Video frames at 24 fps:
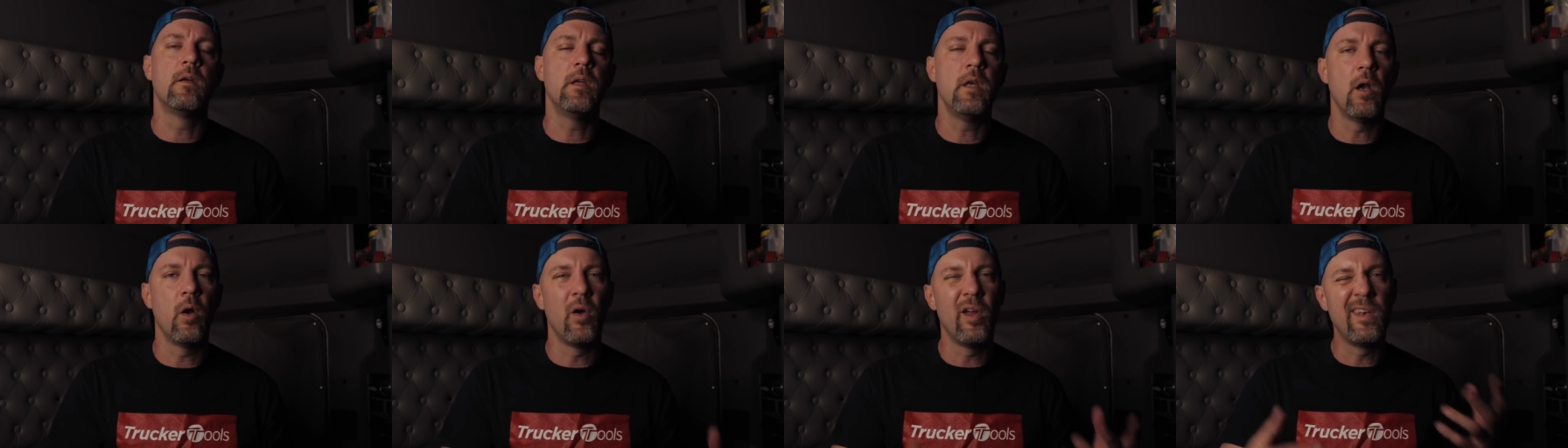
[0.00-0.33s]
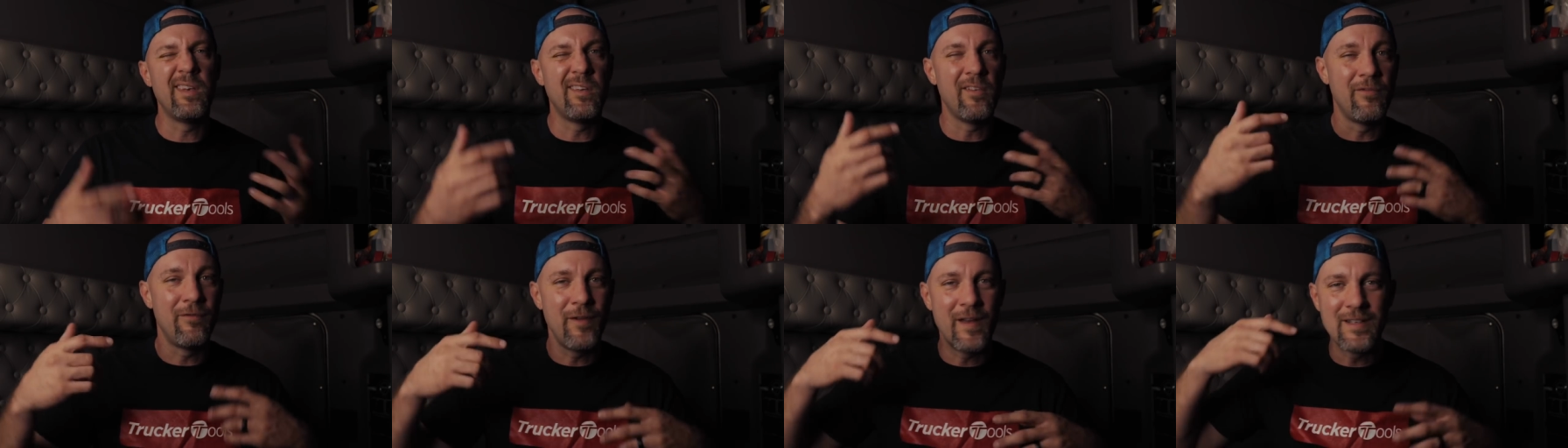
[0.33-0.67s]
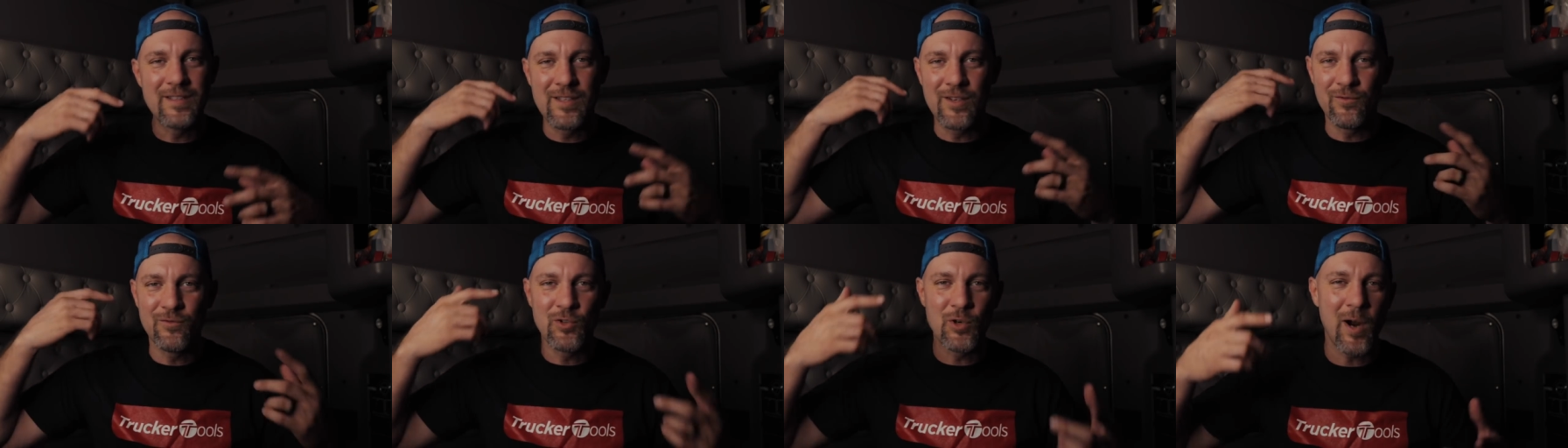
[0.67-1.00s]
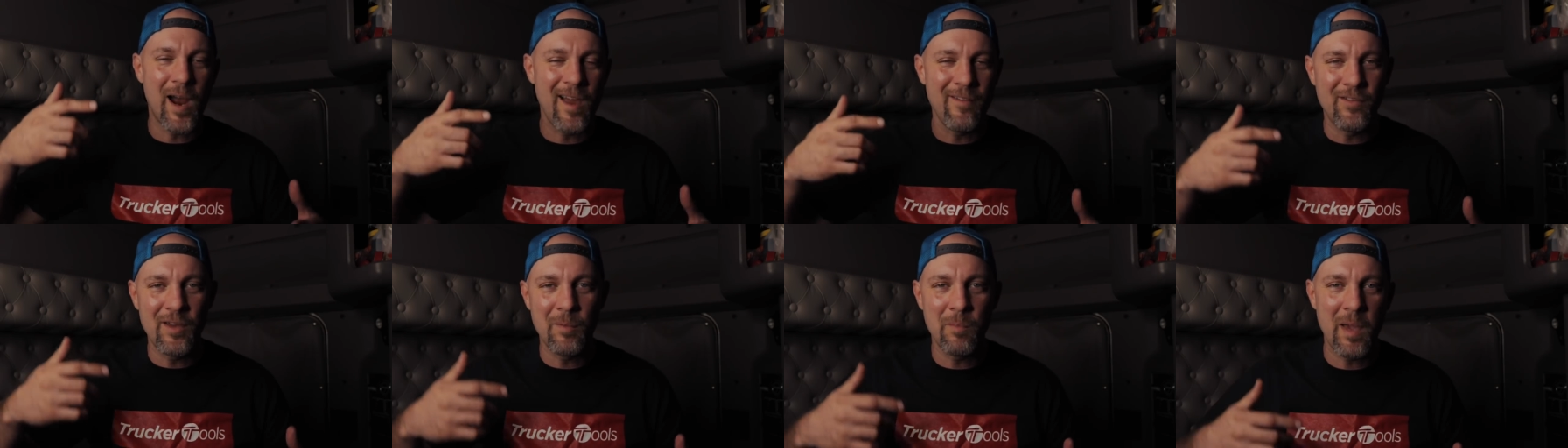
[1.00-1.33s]
You know, a defensive
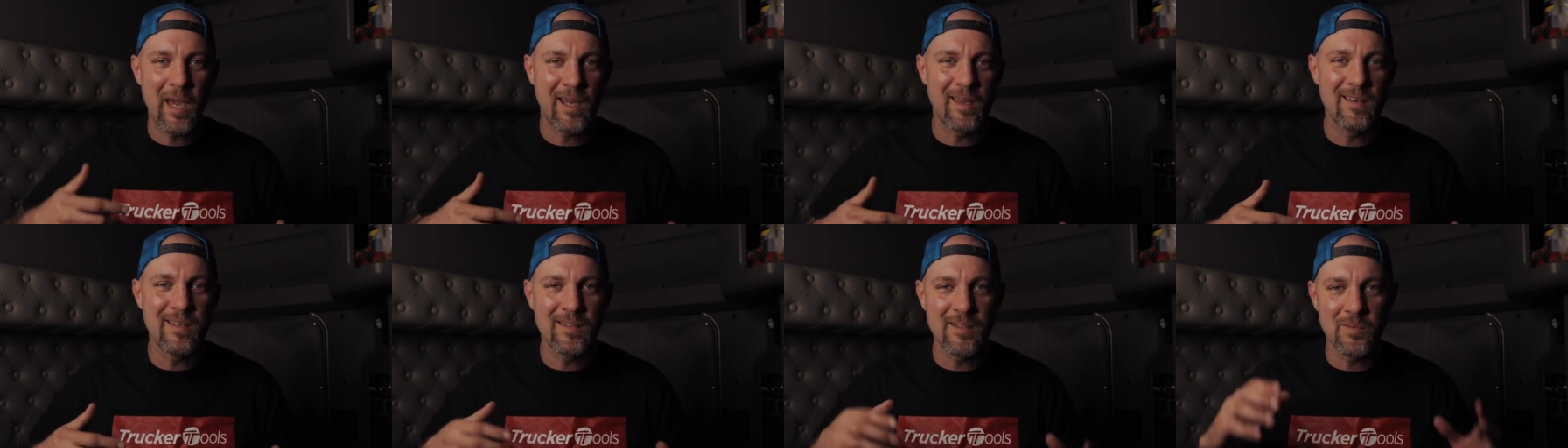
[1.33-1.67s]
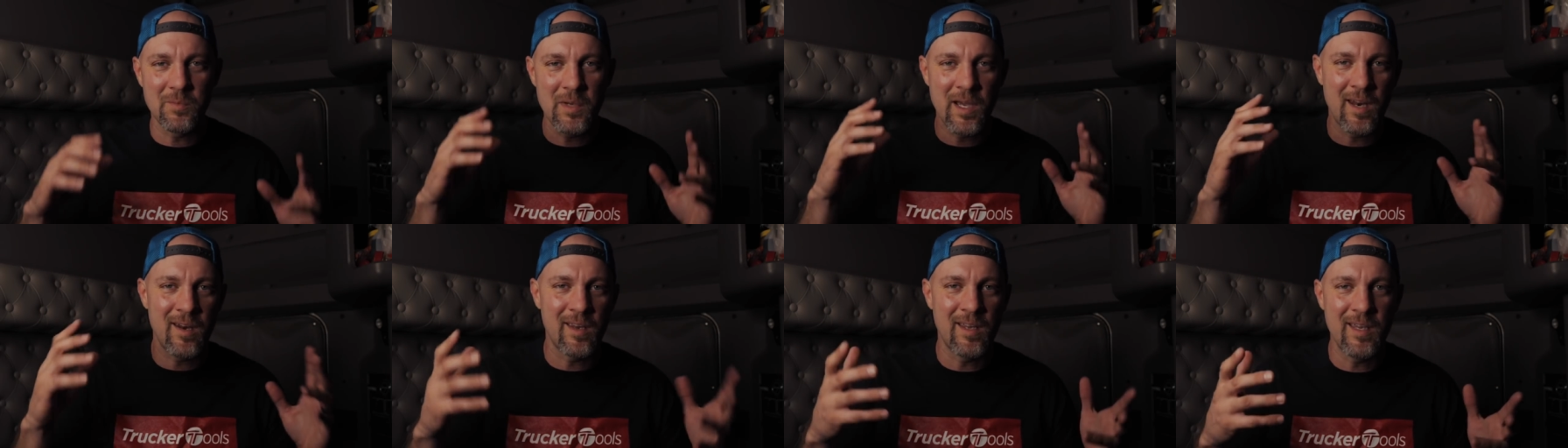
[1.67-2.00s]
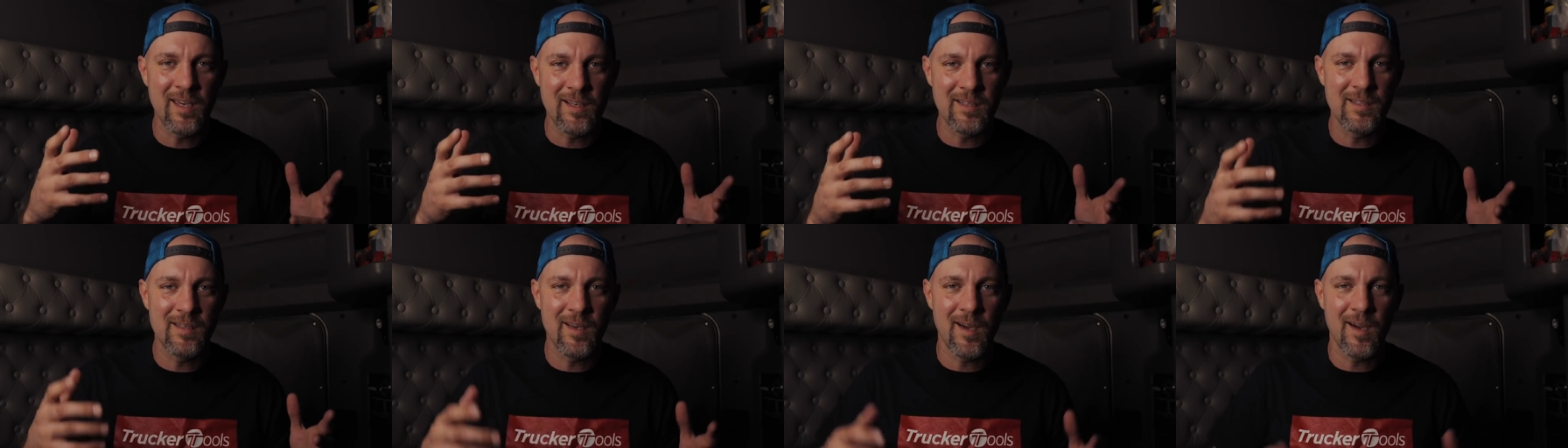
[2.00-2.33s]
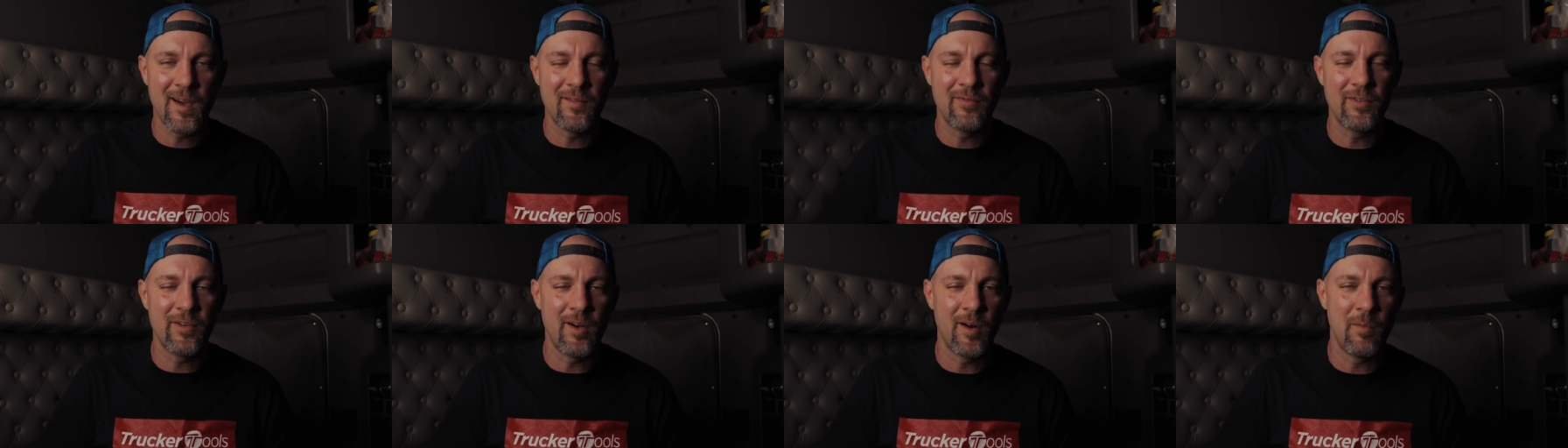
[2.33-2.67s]
driving mechanism kind of kicks
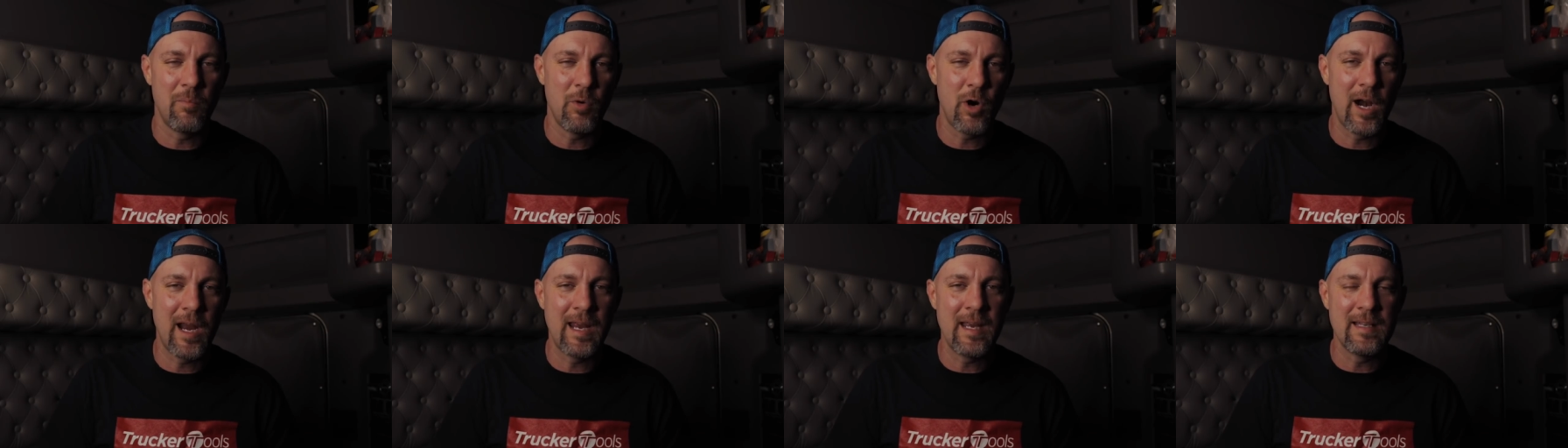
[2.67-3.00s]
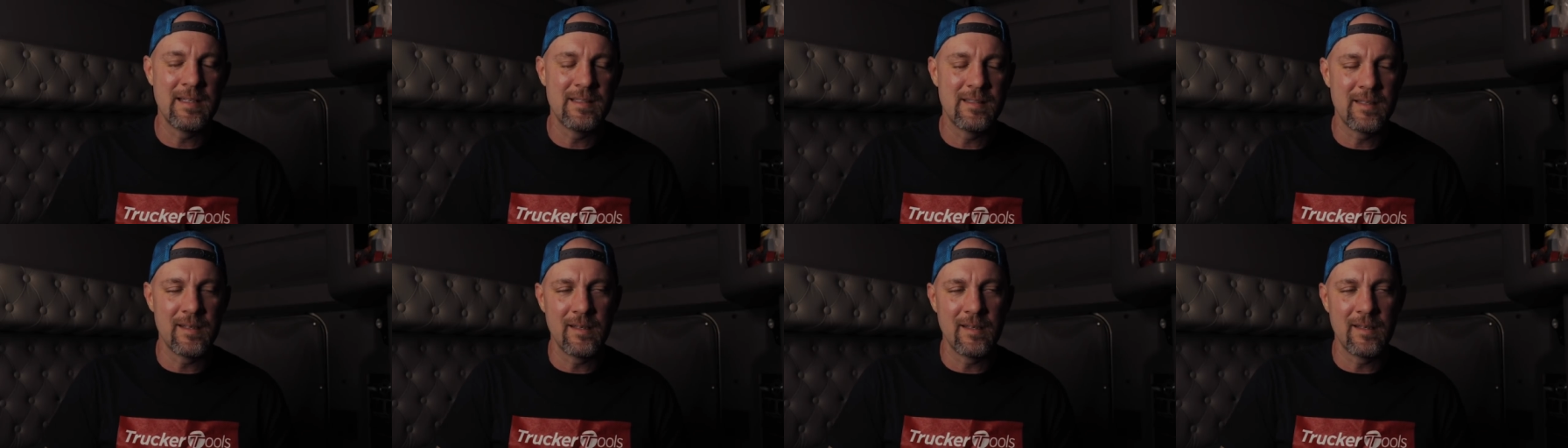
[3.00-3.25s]
off in our brains,